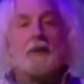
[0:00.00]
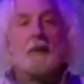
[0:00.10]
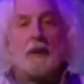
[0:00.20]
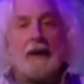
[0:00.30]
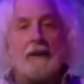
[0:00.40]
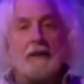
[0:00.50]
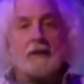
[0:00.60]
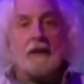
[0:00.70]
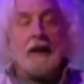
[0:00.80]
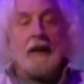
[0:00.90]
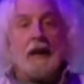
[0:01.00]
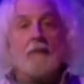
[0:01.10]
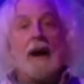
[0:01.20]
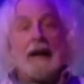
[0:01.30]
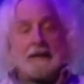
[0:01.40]
play this in
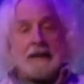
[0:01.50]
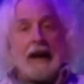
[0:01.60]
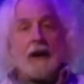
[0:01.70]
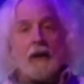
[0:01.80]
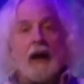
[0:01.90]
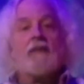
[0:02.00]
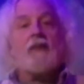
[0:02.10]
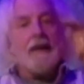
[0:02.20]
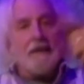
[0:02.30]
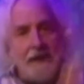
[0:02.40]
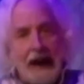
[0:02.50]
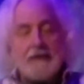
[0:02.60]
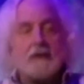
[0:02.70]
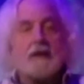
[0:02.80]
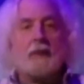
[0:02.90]
my entire life,
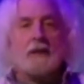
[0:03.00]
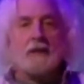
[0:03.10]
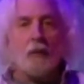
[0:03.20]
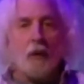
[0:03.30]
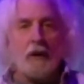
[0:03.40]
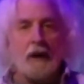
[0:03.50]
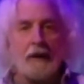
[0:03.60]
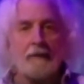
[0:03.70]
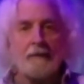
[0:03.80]
that's the piece to work on.